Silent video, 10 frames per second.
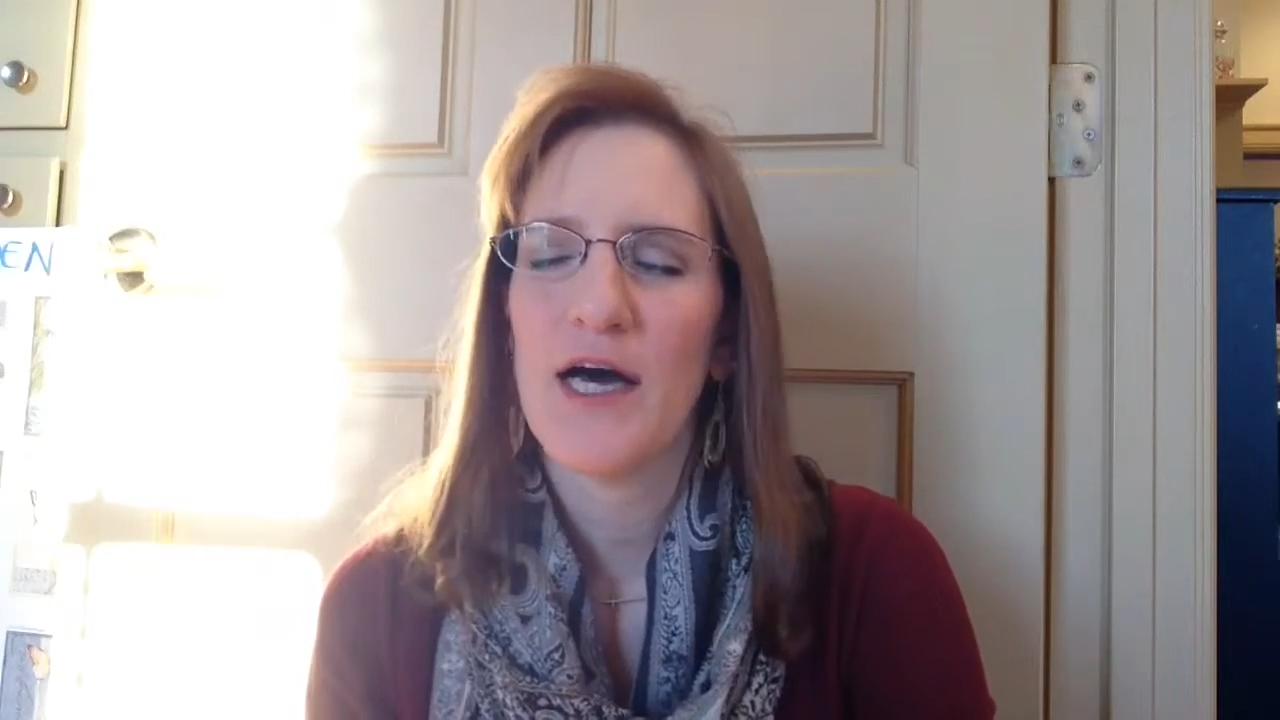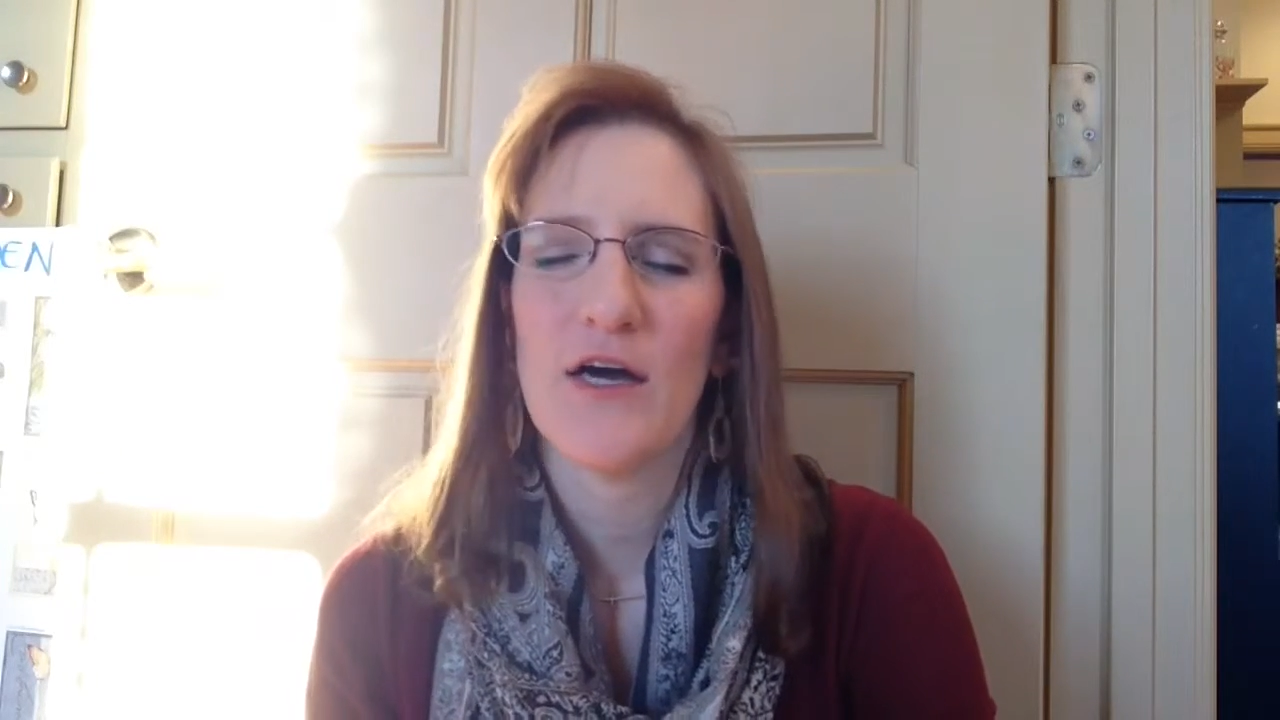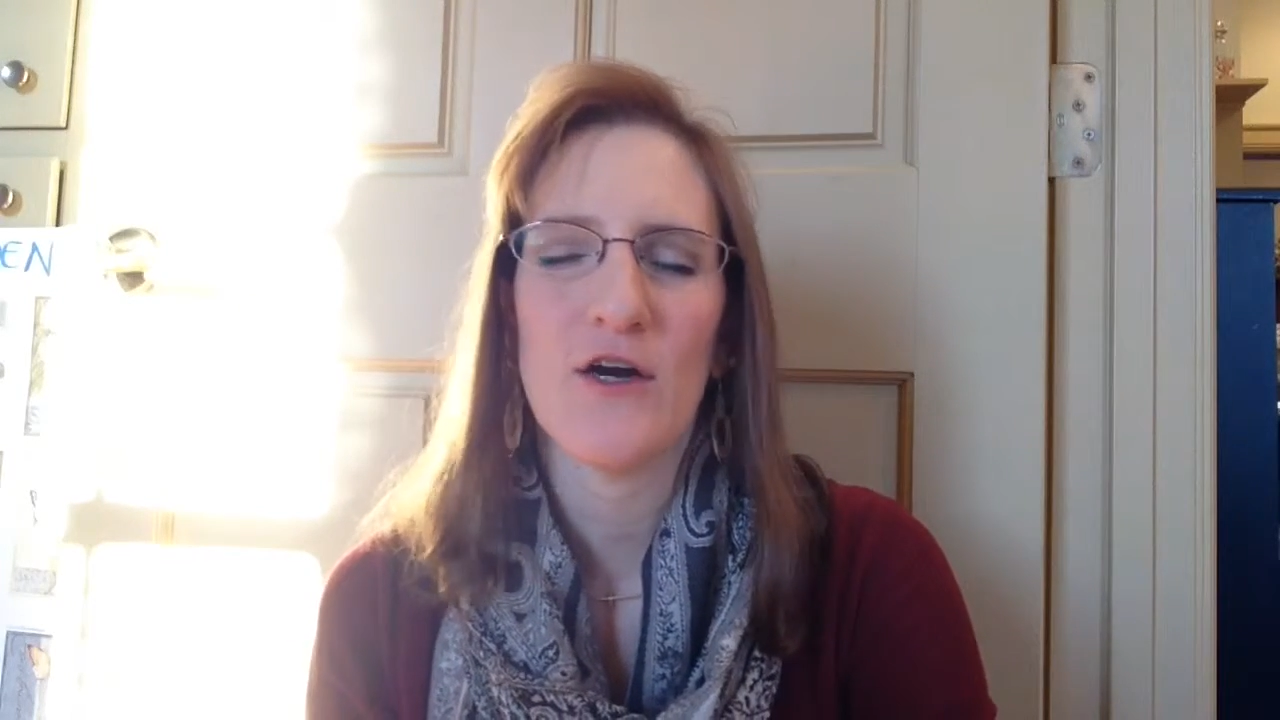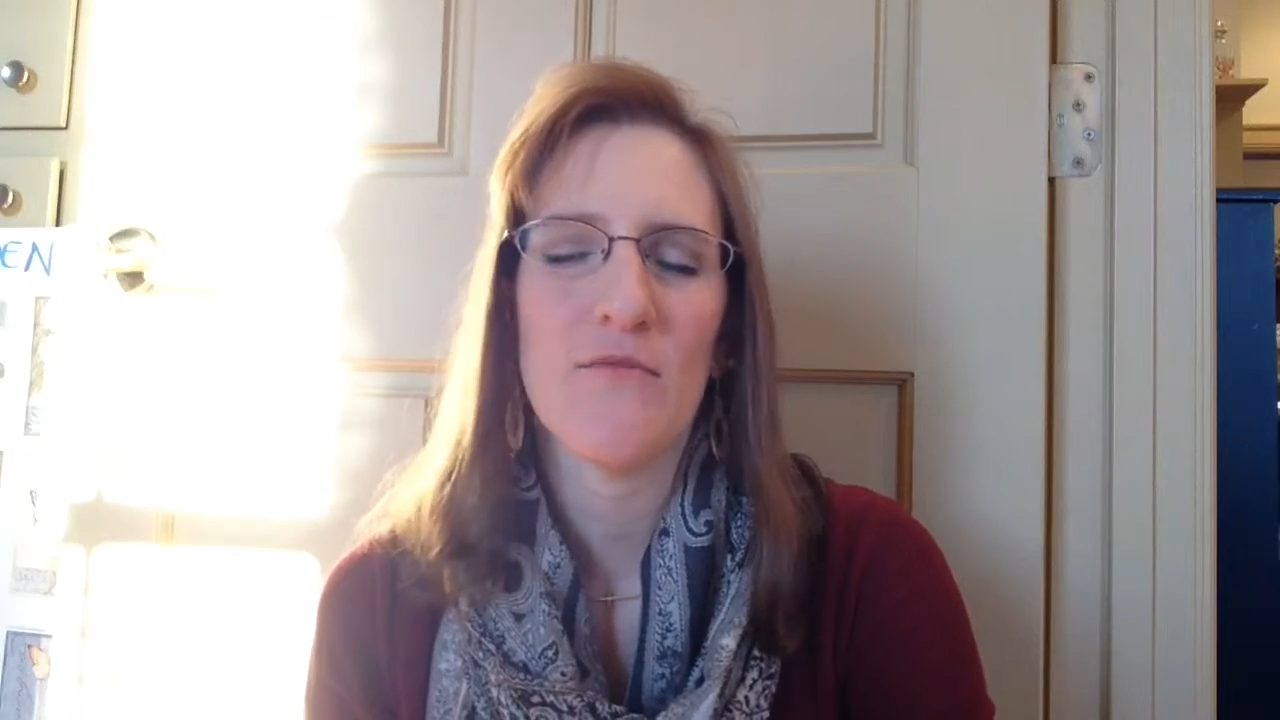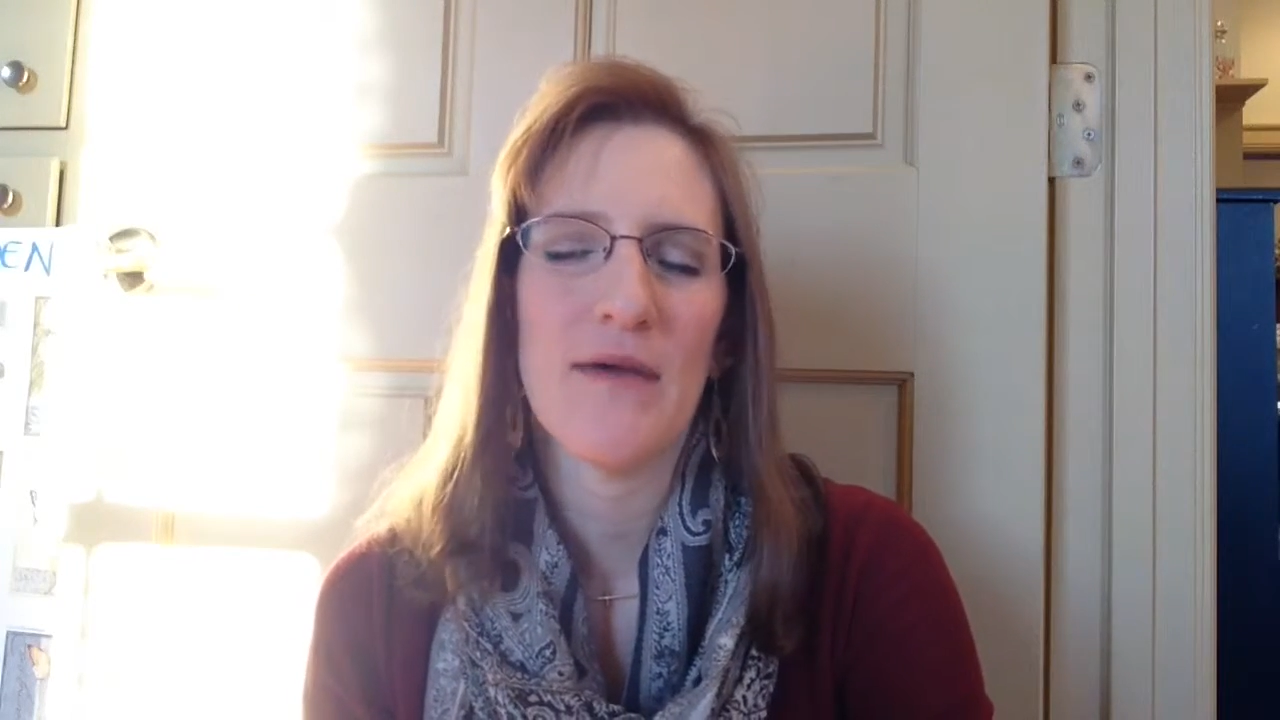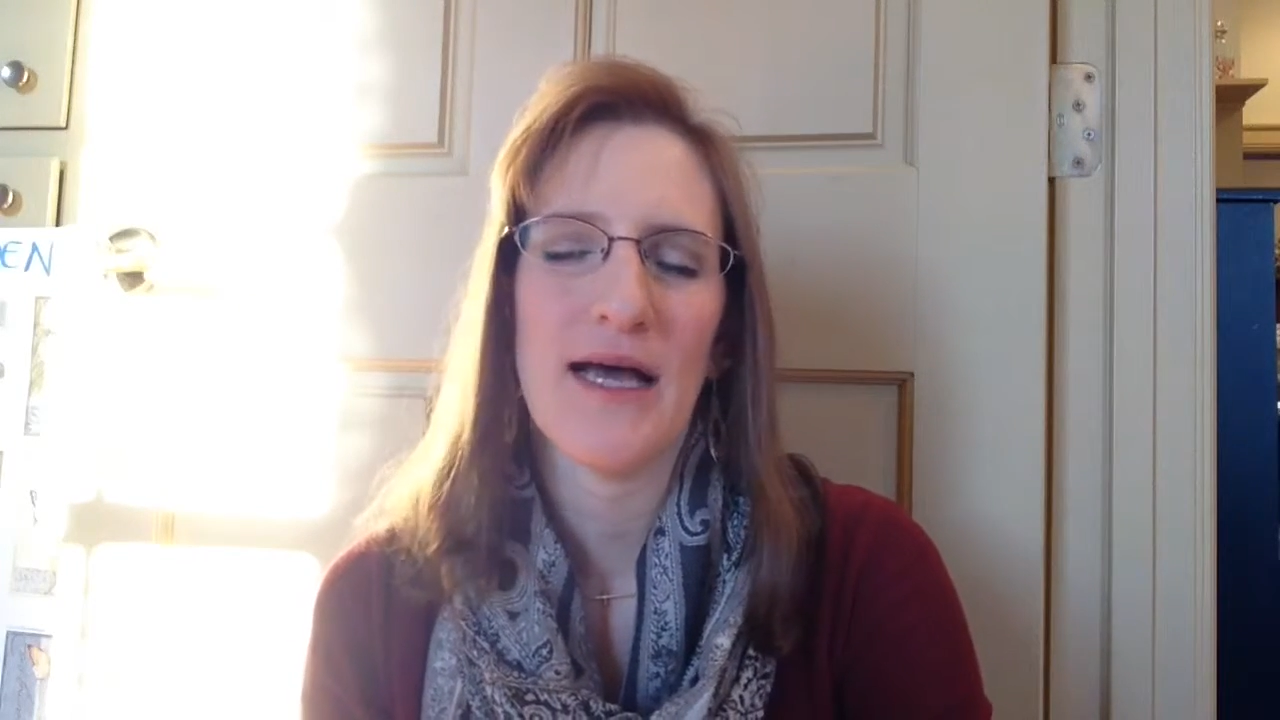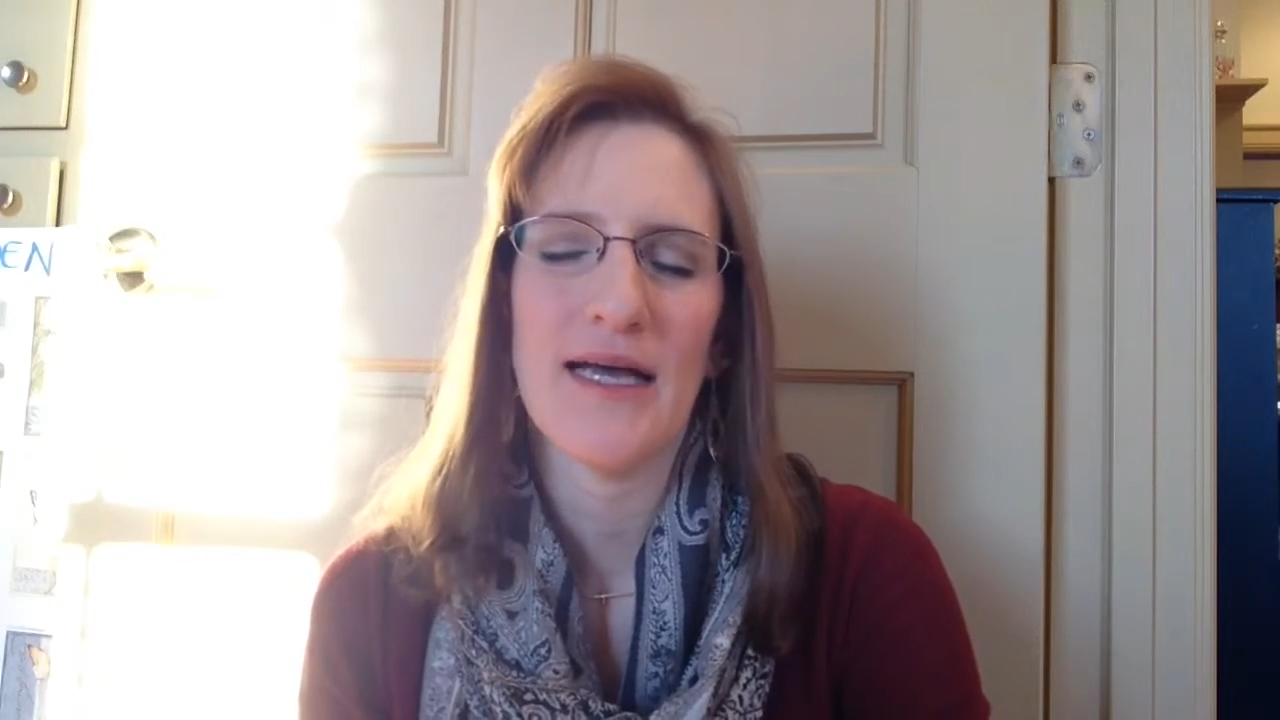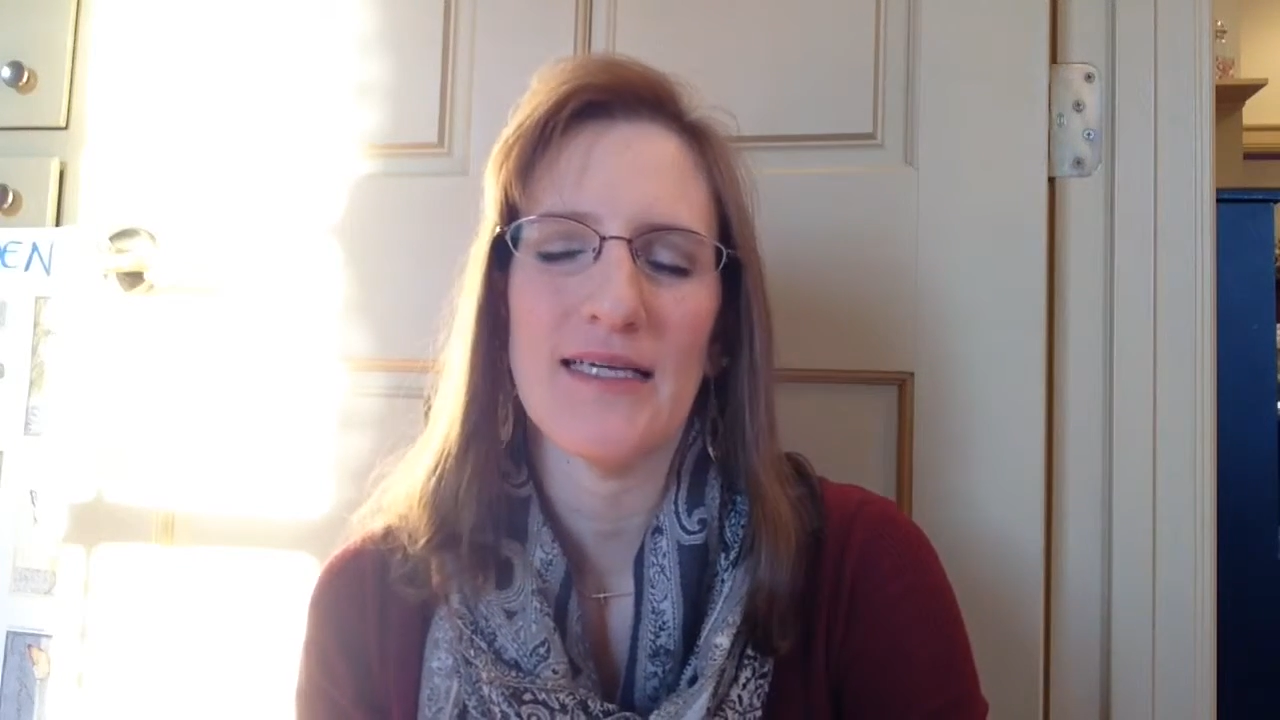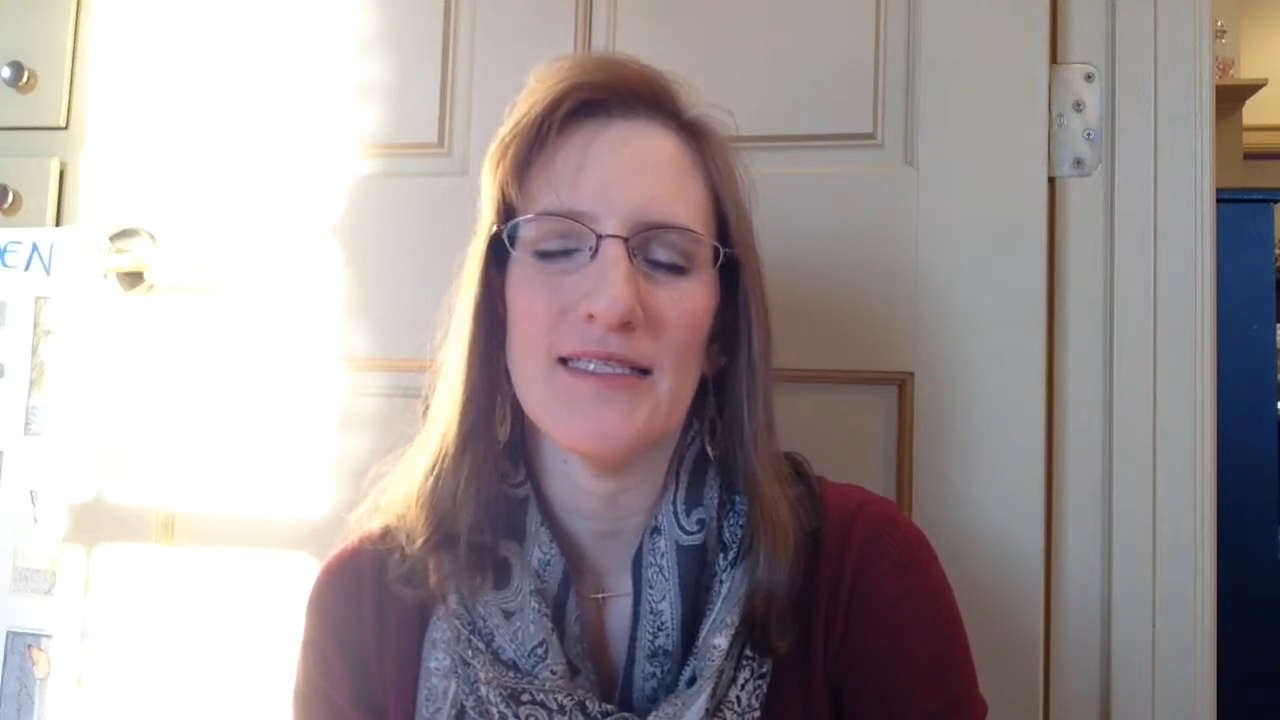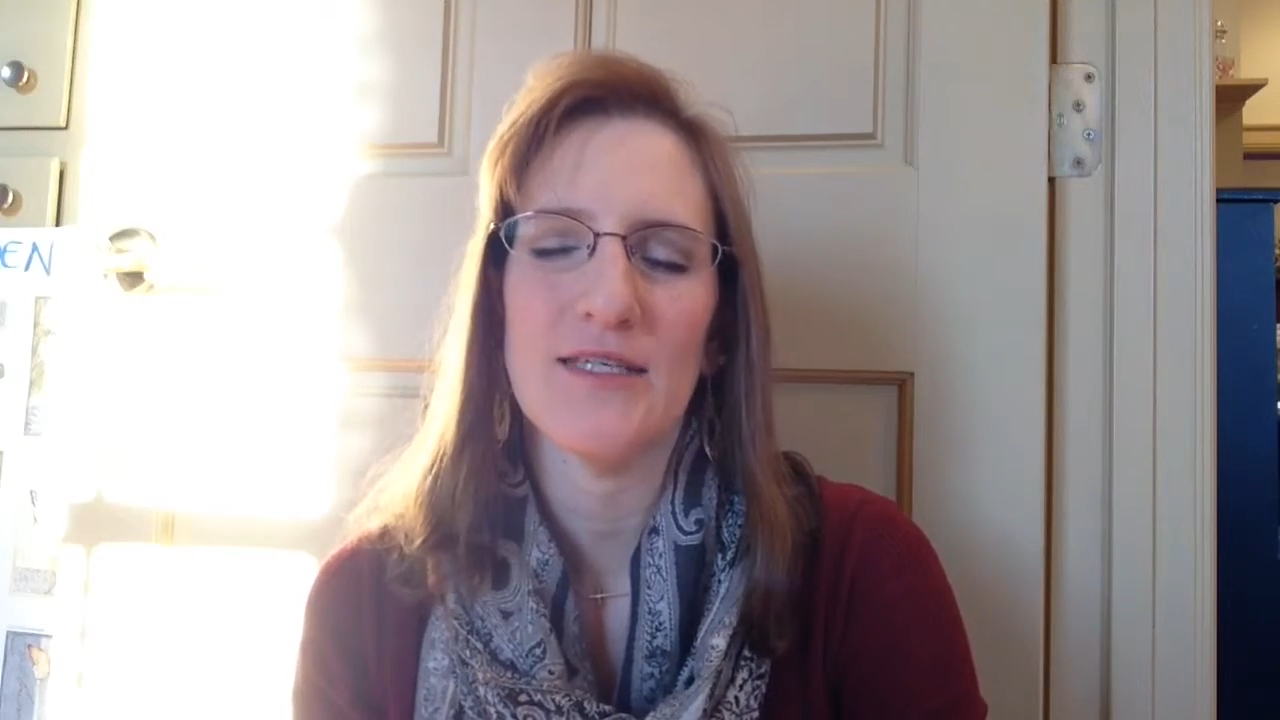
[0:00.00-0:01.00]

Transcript: our mind,